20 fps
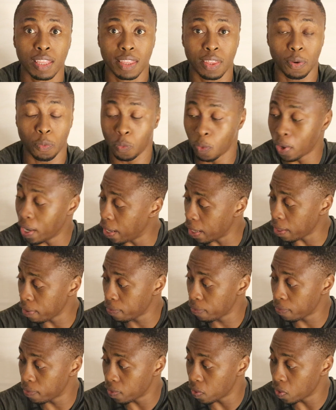The
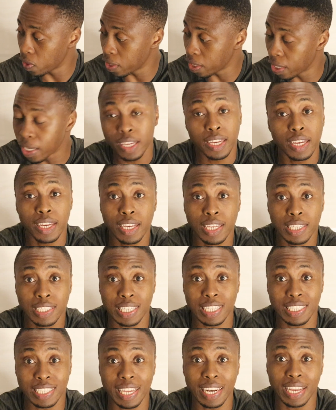wife
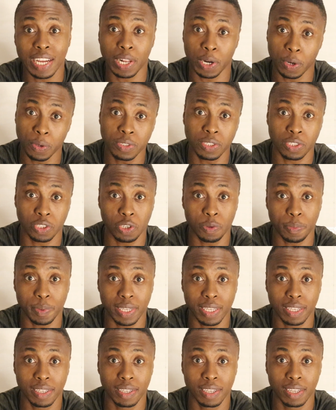starts getting closer to
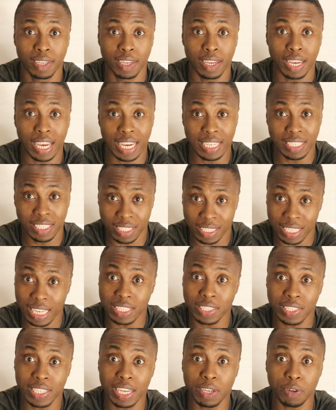me, and she
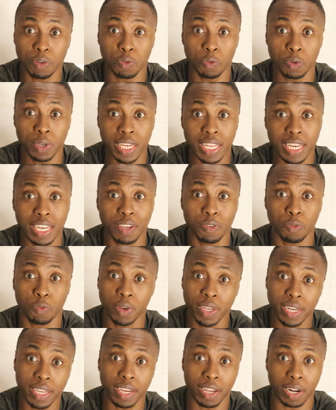starts to get really,
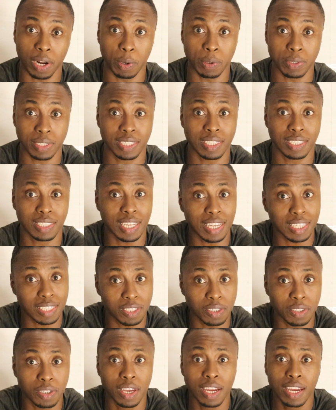really close and
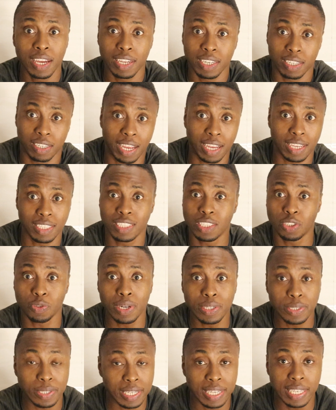starts to, like, she's
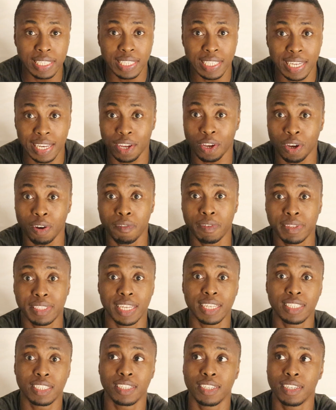trying to initiate a
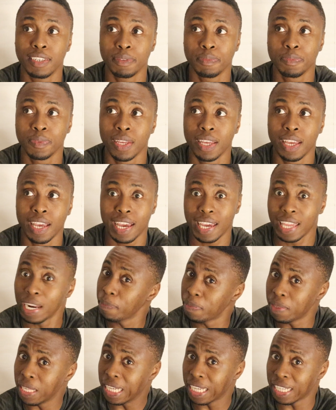conversation. And
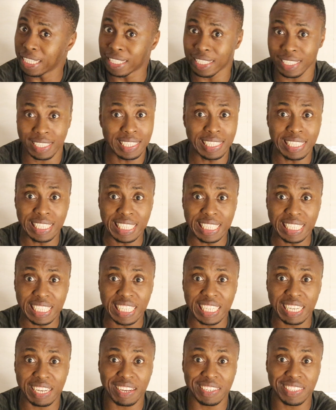I'm thinking,
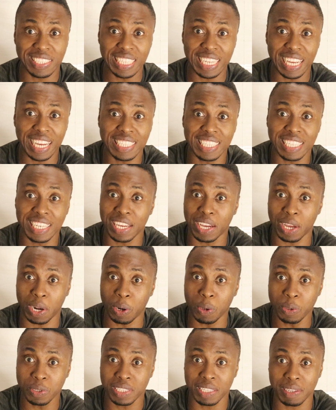if she gets any
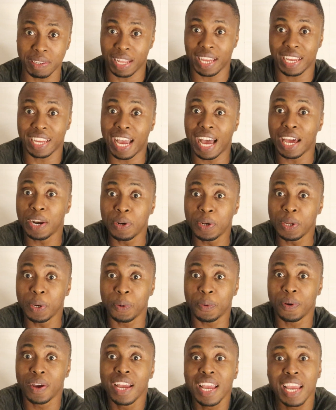closer, like, I don't
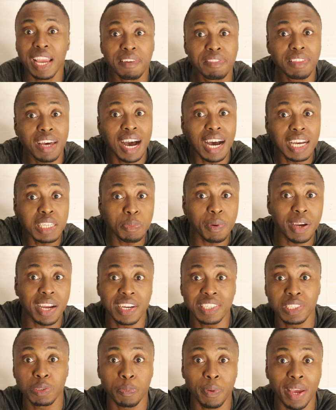know, if the husband
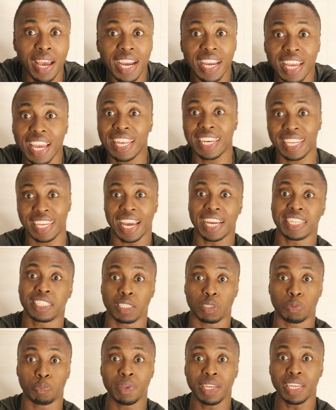comes back and
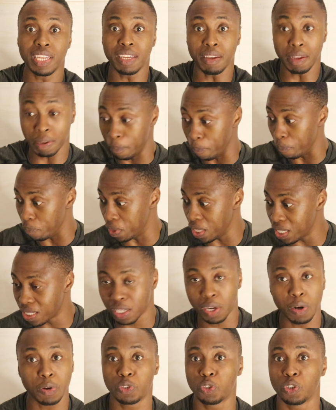catches me
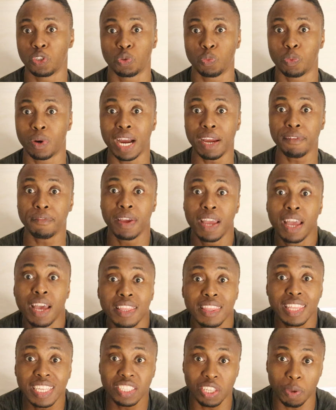this close to his wife,
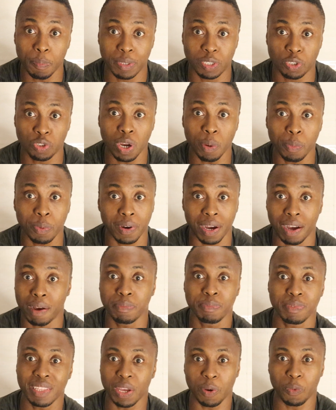there's gonna be trouble.
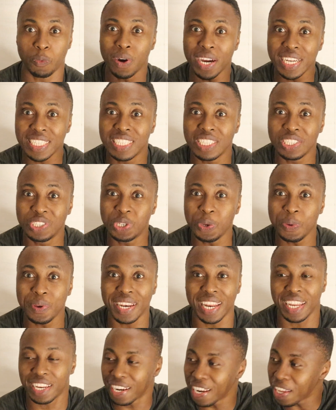I'm thinking, what is she
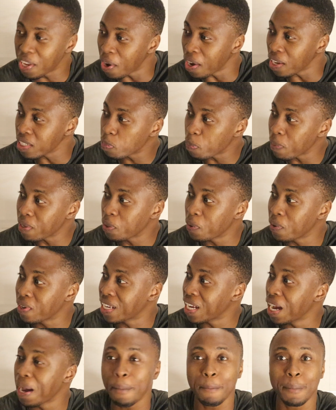doing? Like your husband
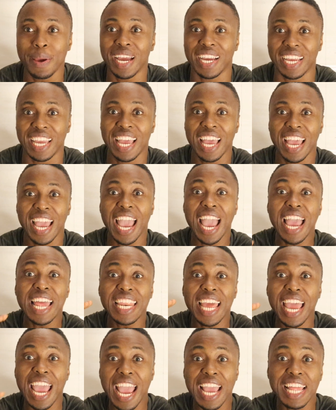could come back
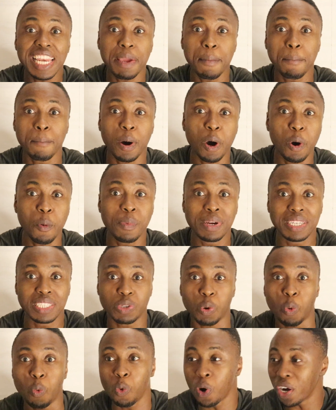at any
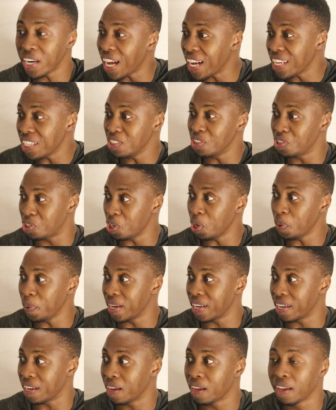moment. What are you
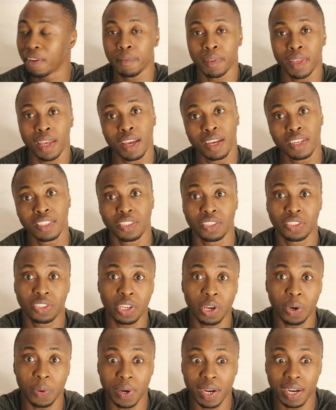doing?
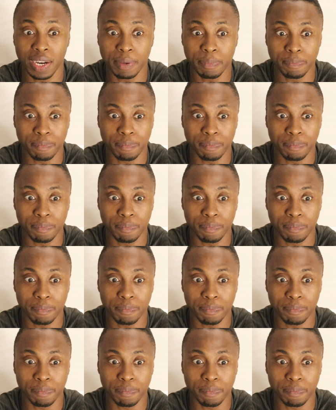So